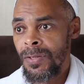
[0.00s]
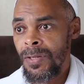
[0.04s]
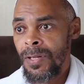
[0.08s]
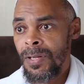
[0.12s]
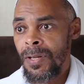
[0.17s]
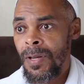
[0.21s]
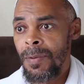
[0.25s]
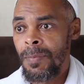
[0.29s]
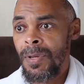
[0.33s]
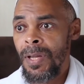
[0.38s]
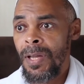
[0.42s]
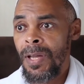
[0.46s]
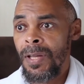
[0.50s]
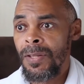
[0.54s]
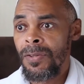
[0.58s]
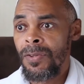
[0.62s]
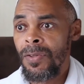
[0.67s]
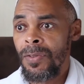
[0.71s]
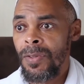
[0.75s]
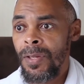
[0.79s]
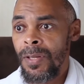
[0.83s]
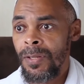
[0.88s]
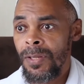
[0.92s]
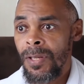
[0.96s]
then I began to
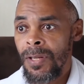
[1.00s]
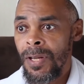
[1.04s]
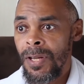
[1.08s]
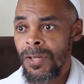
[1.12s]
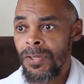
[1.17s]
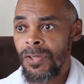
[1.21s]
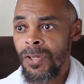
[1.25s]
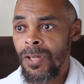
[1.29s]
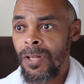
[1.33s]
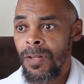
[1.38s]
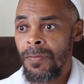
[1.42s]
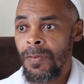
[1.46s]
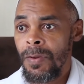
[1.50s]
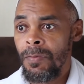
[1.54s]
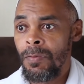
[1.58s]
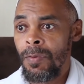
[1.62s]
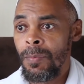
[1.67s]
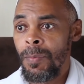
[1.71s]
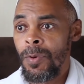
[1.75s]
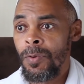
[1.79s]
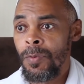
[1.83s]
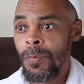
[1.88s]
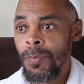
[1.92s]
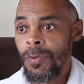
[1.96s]
think that I should live every
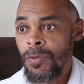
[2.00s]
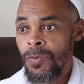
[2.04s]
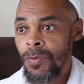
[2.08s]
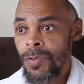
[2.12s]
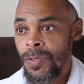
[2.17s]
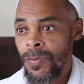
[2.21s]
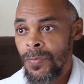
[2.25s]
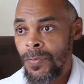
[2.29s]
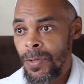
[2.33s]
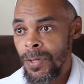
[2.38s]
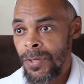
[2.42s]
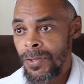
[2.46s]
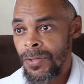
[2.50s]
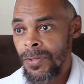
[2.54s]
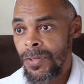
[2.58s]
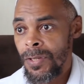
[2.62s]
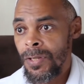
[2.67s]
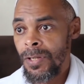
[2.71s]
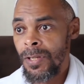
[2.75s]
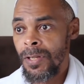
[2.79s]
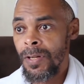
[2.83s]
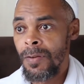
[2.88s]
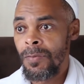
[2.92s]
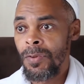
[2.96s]
moment to its fullest
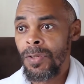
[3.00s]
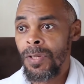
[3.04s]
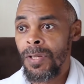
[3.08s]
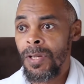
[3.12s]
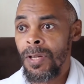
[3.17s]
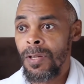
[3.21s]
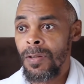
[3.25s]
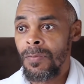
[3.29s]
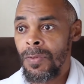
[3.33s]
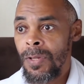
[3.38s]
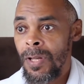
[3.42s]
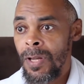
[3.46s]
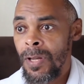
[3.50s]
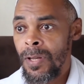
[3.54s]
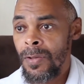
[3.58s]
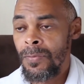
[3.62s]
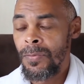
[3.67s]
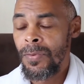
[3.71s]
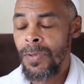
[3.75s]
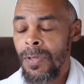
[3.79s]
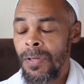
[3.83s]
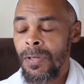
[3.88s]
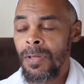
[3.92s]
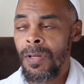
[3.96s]
and get everything out of
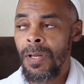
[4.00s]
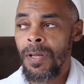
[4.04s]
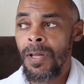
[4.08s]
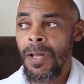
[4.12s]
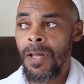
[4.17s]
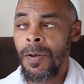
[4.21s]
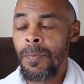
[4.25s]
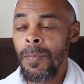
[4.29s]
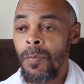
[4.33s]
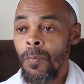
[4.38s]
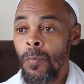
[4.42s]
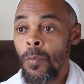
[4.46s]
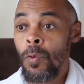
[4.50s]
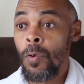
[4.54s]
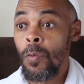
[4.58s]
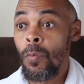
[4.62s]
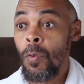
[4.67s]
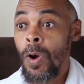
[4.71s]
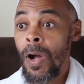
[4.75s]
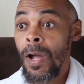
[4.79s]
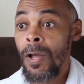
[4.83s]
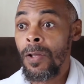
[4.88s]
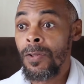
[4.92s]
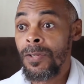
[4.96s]
life, and I kind of went more
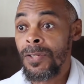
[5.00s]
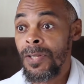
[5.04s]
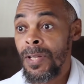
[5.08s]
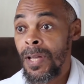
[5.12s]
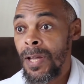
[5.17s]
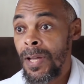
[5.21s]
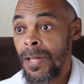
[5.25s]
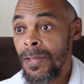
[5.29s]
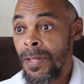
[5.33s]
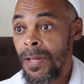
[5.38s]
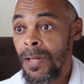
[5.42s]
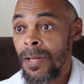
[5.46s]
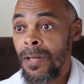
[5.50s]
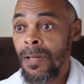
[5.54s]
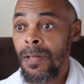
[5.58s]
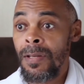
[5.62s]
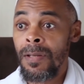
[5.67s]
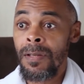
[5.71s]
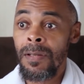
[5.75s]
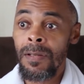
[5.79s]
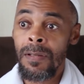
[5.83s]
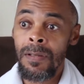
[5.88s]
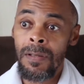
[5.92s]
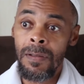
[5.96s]
wild side than
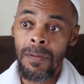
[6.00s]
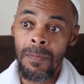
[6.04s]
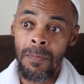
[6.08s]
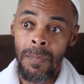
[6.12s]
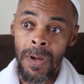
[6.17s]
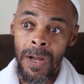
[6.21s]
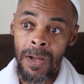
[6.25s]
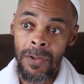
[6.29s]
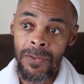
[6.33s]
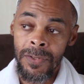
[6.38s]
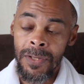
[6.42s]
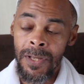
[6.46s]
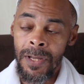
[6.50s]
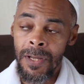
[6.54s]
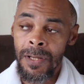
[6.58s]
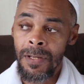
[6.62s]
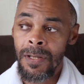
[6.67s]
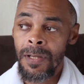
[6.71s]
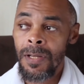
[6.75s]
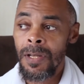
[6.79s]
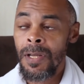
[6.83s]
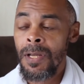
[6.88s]
mild side.